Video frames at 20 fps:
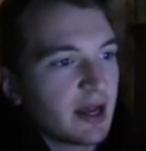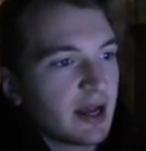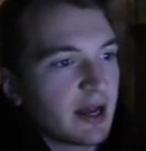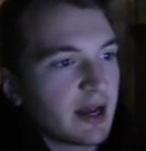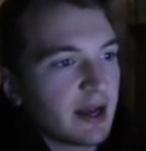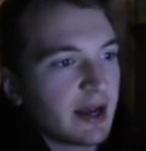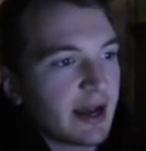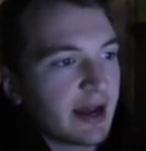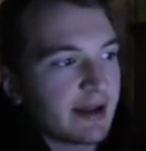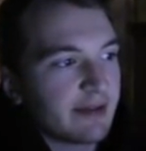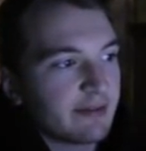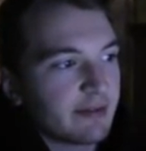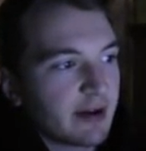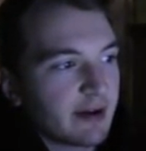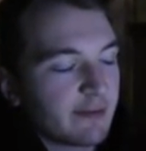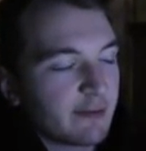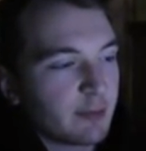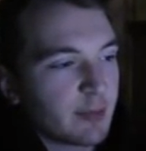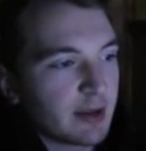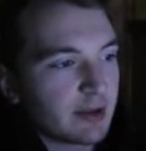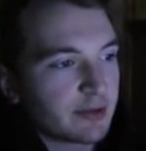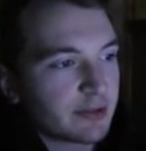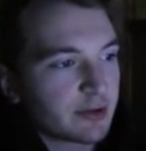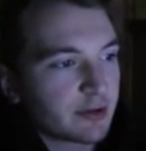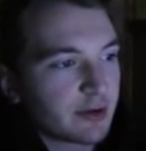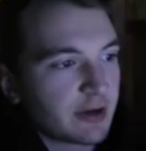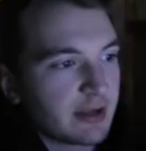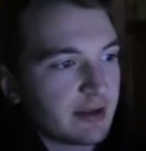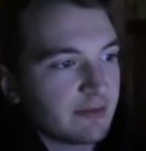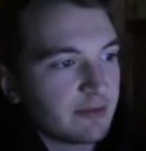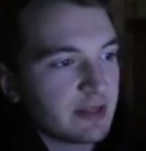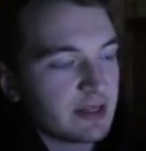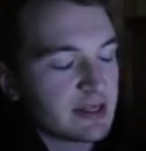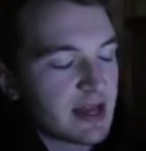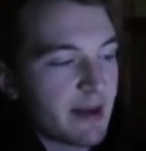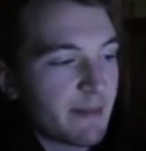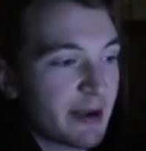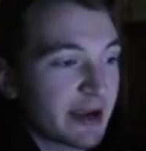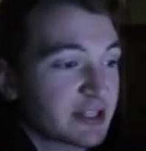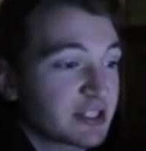Uh, I, have, I have about 30 of
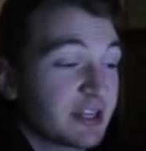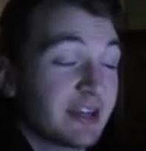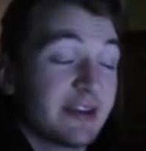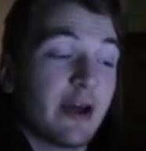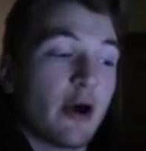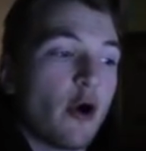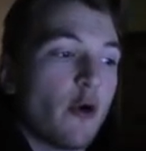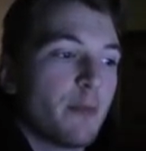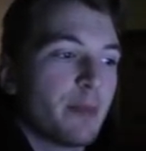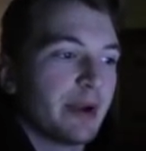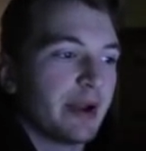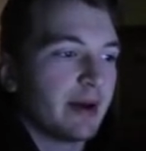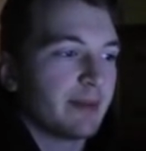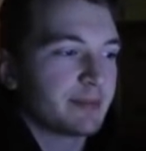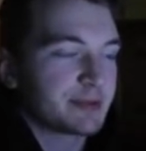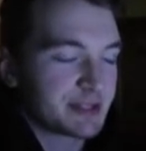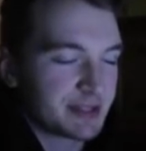these. I'm actually going to open up,